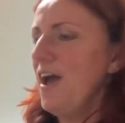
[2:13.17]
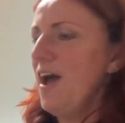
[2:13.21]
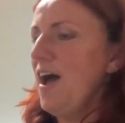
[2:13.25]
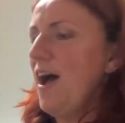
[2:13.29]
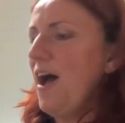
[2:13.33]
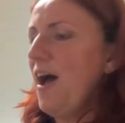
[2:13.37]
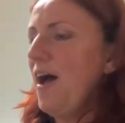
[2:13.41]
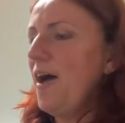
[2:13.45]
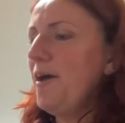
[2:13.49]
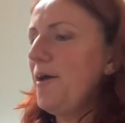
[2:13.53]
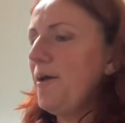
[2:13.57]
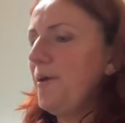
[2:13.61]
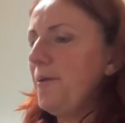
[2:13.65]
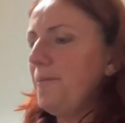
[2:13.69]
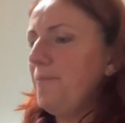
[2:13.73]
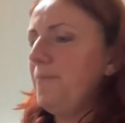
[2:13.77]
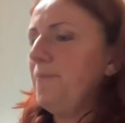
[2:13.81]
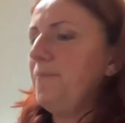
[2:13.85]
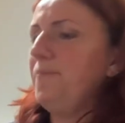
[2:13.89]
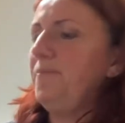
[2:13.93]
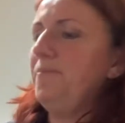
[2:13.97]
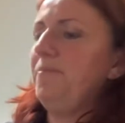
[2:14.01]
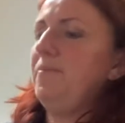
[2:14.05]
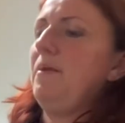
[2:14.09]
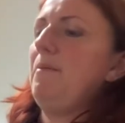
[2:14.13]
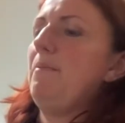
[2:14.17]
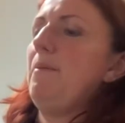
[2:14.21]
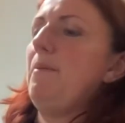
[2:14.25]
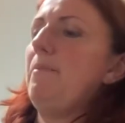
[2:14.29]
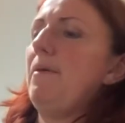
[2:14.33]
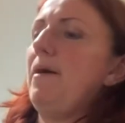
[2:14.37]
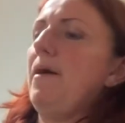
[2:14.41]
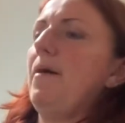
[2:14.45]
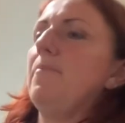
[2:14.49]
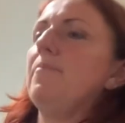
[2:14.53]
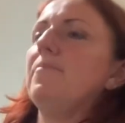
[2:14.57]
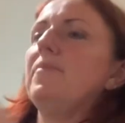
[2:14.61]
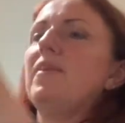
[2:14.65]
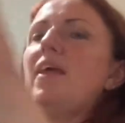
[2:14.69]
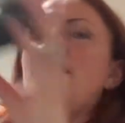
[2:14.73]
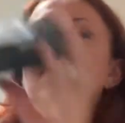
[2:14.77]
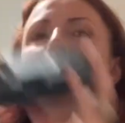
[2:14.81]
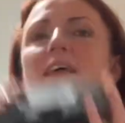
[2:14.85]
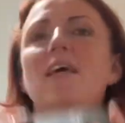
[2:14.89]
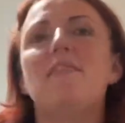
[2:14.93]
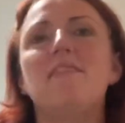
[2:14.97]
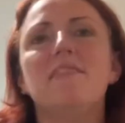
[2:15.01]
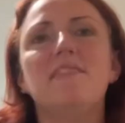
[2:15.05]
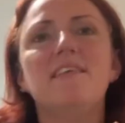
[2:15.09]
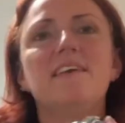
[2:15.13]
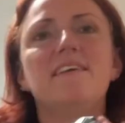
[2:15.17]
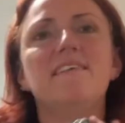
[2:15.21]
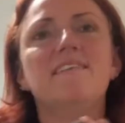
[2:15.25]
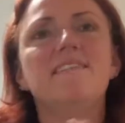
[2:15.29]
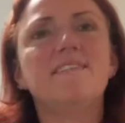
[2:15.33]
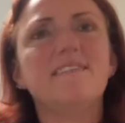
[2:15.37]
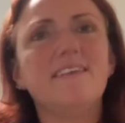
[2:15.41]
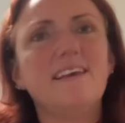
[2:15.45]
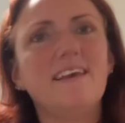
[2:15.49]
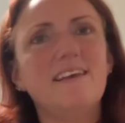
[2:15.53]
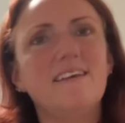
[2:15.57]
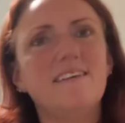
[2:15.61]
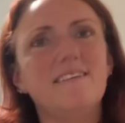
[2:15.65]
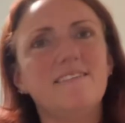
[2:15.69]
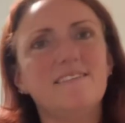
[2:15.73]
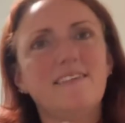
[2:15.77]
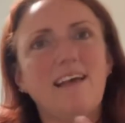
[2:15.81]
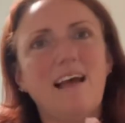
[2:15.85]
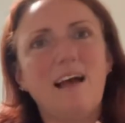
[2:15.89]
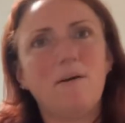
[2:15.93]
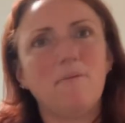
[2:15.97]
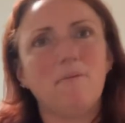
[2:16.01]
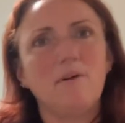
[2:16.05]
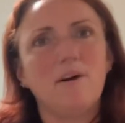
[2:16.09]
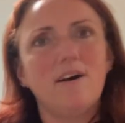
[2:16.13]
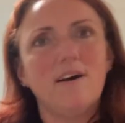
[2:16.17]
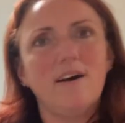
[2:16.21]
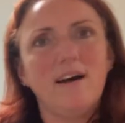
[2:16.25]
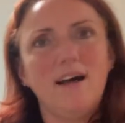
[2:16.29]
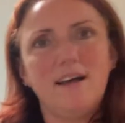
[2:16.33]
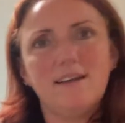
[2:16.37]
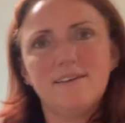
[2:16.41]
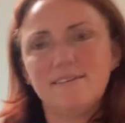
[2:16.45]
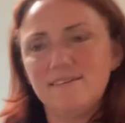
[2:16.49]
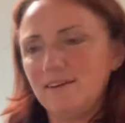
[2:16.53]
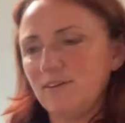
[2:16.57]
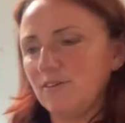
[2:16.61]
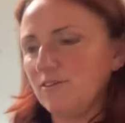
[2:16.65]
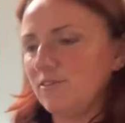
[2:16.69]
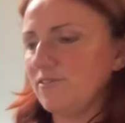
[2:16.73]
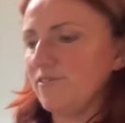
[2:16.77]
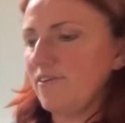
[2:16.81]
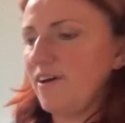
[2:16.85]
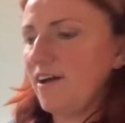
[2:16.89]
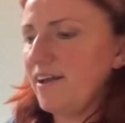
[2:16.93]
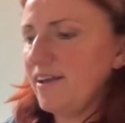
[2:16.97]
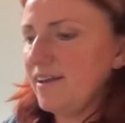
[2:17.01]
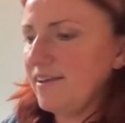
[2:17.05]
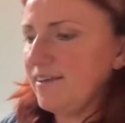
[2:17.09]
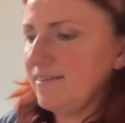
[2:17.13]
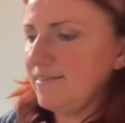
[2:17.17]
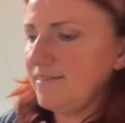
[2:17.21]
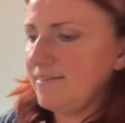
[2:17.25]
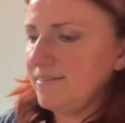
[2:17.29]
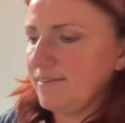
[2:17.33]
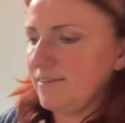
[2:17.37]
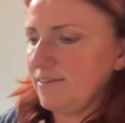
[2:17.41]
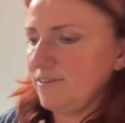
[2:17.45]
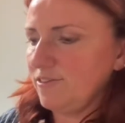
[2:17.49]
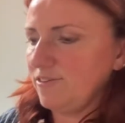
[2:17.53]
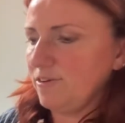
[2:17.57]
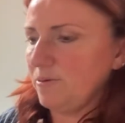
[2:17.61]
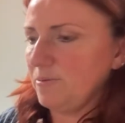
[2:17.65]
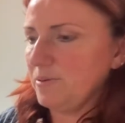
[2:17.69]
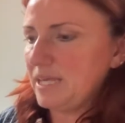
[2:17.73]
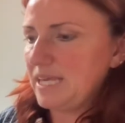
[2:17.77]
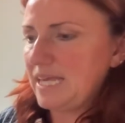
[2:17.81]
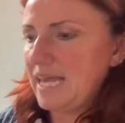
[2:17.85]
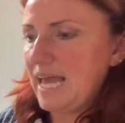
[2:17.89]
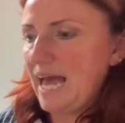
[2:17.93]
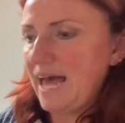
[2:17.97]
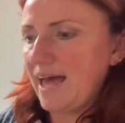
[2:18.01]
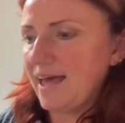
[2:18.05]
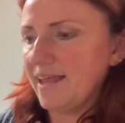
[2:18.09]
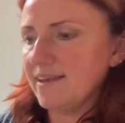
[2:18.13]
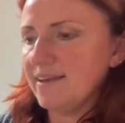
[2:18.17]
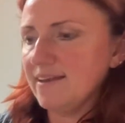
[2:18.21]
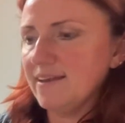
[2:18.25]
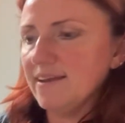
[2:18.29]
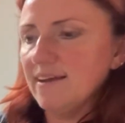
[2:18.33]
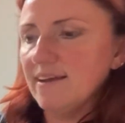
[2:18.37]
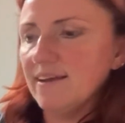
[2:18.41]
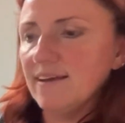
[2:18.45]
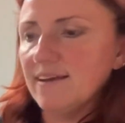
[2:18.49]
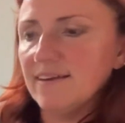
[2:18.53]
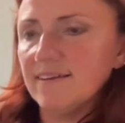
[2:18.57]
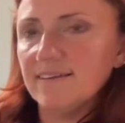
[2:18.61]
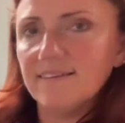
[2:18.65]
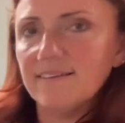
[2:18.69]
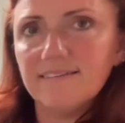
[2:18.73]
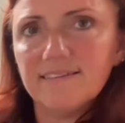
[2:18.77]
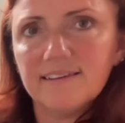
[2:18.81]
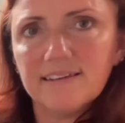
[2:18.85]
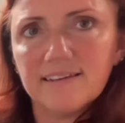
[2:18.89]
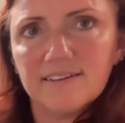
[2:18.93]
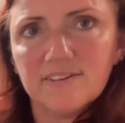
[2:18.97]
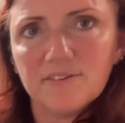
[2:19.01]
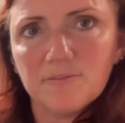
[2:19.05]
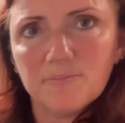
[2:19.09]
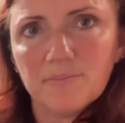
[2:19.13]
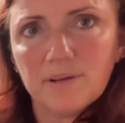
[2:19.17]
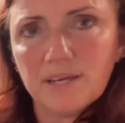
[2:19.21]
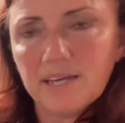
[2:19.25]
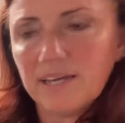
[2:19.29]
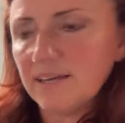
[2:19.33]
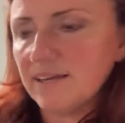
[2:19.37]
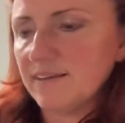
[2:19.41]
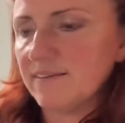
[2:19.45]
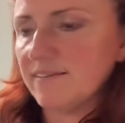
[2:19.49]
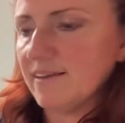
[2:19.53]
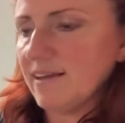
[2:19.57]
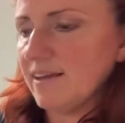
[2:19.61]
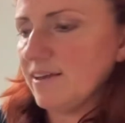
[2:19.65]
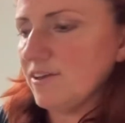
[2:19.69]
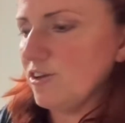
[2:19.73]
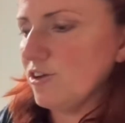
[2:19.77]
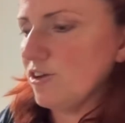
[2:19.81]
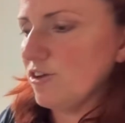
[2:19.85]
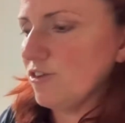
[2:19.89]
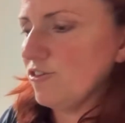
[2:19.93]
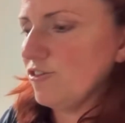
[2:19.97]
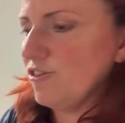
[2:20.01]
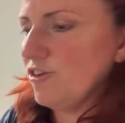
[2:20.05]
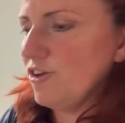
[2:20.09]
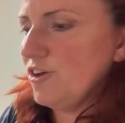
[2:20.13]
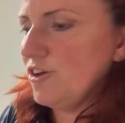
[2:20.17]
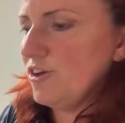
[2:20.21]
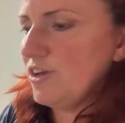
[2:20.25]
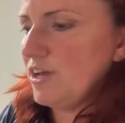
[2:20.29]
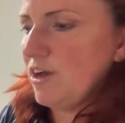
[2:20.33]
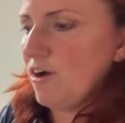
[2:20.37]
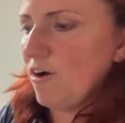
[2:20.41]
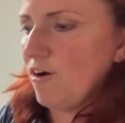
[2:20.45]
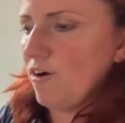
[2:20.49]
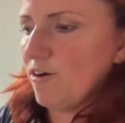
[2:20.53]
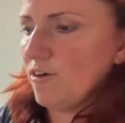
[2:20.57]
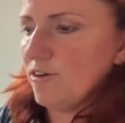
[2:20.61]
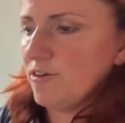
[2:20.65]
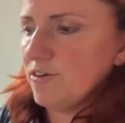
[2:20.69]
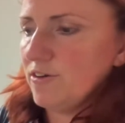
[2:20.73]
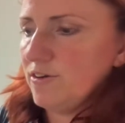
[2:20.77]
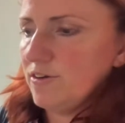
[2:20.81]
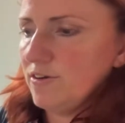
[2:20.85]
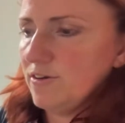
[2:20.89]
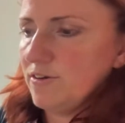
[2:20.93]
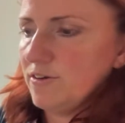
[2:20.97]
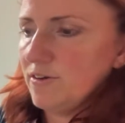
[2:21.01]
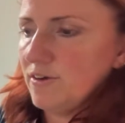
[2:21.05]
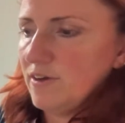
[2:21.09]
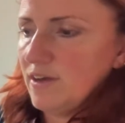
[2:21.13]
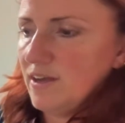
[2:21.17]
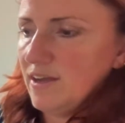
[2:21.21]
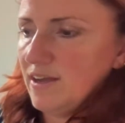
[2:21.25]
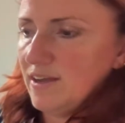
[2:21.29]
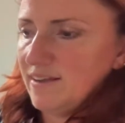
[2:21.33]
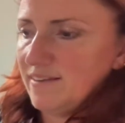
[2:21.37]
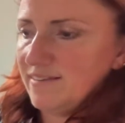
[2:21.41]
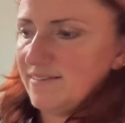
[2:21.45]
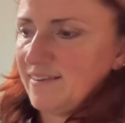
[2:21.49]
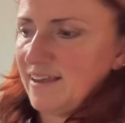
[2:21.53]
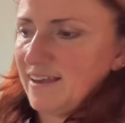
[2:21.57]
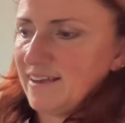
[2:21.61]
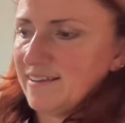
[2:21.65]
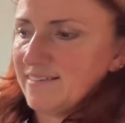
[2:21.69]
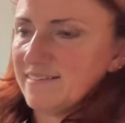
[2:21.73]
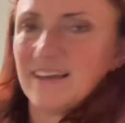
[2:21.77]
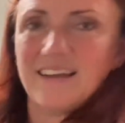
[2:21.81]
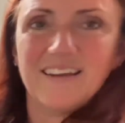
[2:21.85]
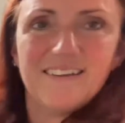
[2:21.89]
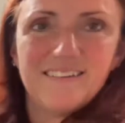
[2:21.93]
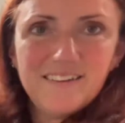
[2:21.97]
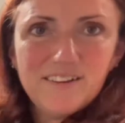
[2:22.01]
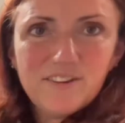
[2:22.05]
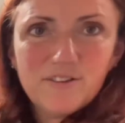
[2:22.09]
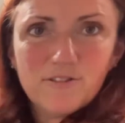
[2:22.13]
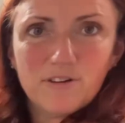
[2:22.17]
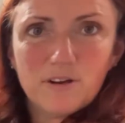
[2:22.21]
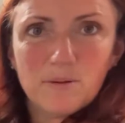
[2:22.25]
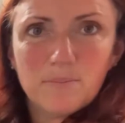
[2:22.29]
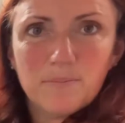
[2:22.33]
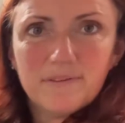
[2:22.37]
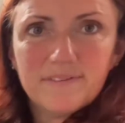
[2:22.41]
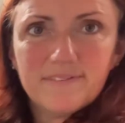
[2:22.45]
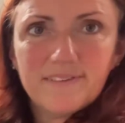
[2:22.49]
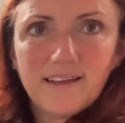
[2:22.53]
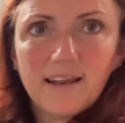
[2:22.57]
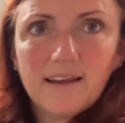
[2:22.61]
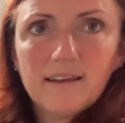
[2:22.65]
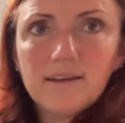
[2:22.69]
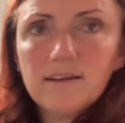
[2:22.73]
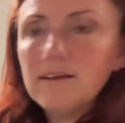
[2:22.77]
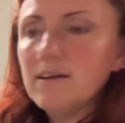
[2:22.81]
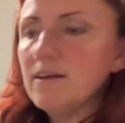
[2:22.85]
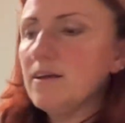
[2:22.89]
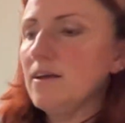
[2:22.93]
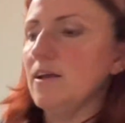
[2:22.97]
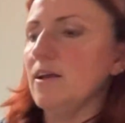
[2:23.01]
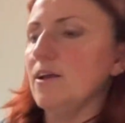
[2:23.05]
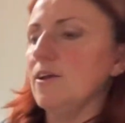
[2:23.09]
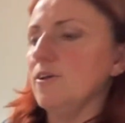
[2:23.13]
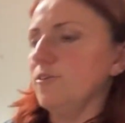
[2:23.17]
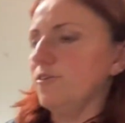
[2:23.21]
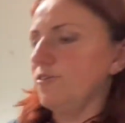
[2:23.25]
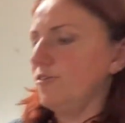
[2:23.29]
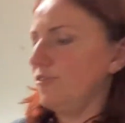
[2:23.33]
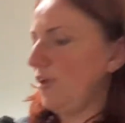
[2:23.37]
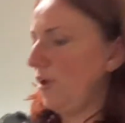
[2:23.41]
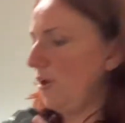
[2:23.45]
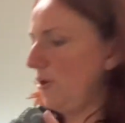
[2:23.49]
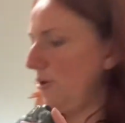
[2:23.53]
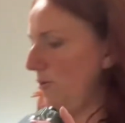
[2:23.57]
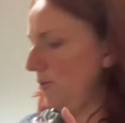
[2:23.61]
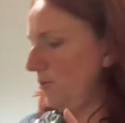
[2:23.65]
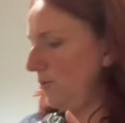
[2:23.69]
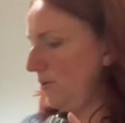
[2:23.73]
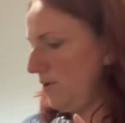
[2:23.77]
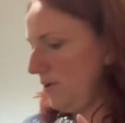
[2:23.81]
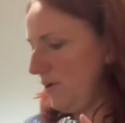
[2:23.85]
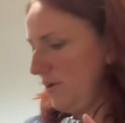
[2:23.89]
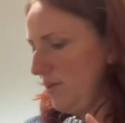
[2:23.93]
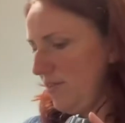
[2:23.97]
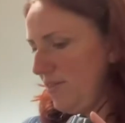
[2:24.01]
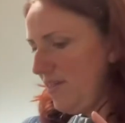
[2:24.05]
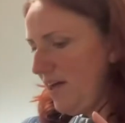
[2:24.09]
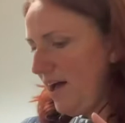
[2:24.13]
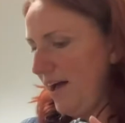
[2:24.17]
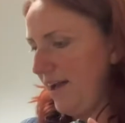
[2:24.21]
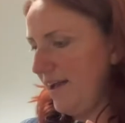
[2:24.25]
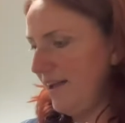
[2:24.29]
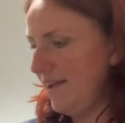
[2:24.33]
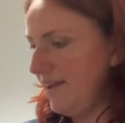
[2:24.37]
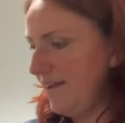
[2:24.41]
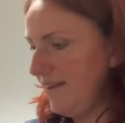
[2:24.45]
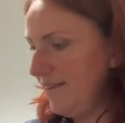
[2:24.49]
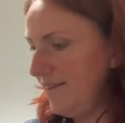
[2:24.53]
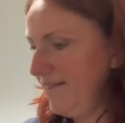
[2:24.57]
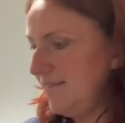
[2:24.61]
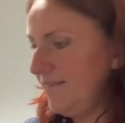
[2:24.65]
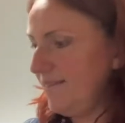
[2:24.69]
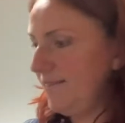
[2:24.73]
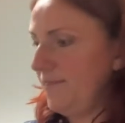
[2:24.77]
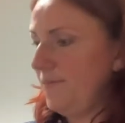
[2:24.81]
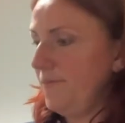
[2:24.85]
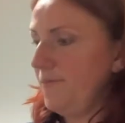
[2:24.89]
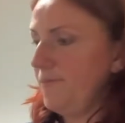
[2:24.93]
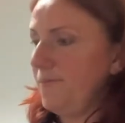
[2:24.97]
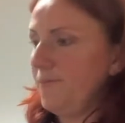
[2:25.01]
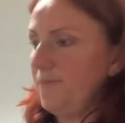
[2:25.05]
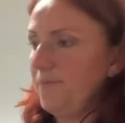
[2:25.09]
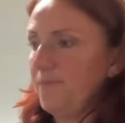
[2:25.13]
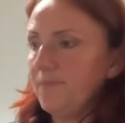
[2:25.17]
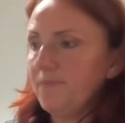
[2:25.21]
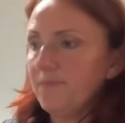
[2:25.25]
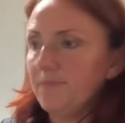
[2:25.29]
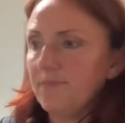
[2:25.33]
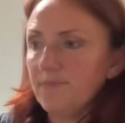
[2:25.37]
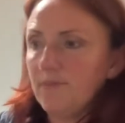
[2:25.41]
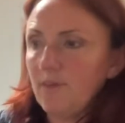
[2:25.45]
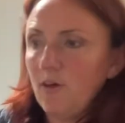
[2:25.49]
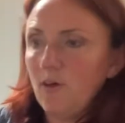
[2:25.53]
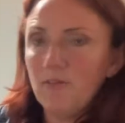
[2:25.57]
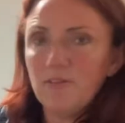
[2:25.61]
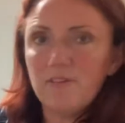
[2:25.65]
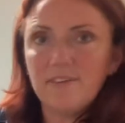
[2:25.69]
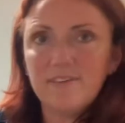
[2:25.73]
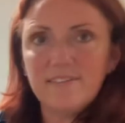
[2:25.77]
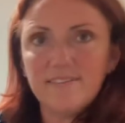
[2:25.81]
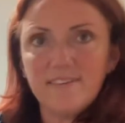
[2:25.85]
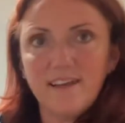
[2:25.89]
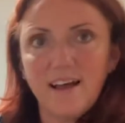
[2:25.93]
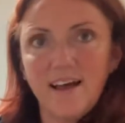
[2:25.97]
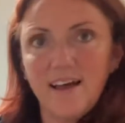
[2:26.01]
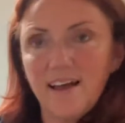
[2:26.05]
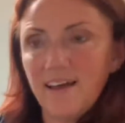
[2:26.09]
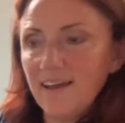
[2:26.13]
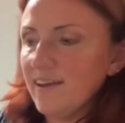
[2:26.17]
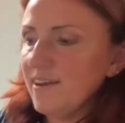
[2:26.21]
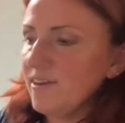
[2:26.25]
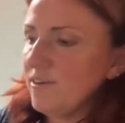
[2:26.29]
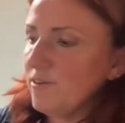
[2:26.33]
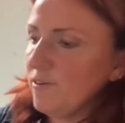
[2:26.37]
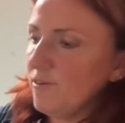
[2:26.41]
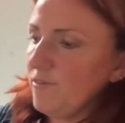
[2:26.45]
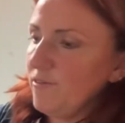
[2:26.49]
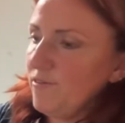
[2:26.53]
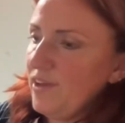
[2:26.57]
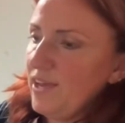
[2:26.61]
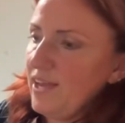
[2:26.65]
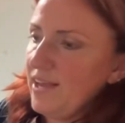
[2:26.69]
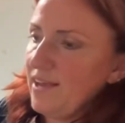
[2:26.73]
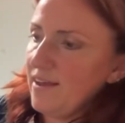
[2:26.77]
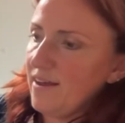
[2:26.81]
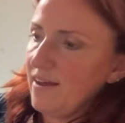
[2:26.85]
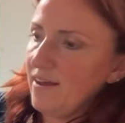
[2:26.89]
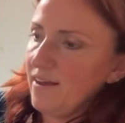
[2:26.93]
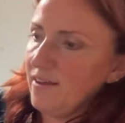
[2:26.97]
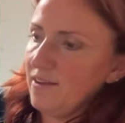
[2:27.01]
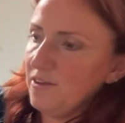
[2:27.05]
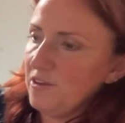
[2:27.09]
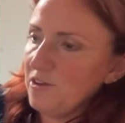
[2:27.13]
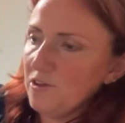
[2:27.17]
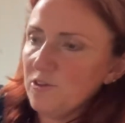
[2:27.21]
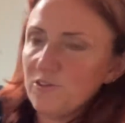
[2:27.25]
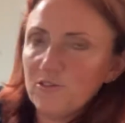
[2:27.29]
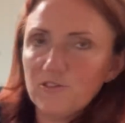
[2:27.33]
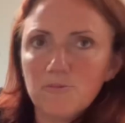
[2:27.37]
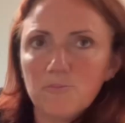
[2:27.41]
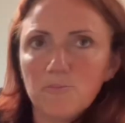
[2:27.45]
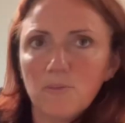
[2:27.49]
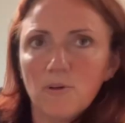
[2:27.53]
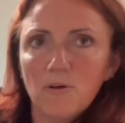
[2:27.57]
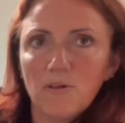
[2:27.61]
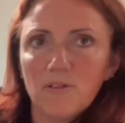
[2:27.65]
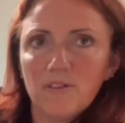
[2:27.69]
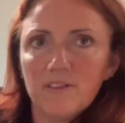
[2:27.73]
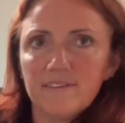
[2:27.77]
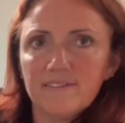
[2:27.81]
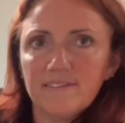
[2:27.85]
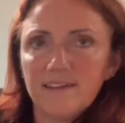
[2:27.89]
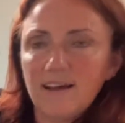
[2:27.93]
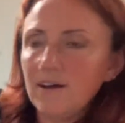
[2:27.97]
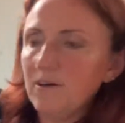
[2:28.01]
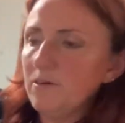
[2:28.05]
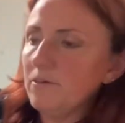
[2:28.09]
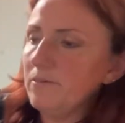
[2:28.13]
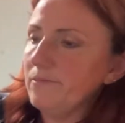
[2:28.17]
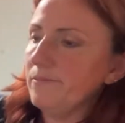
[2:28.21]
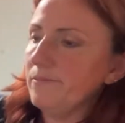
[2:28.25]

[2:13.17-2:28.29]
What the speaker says: And then this is our handheld device. So again, see this piece here, you can turn it on, saying it's 83%. So that is on the side of here, you can just pull this out.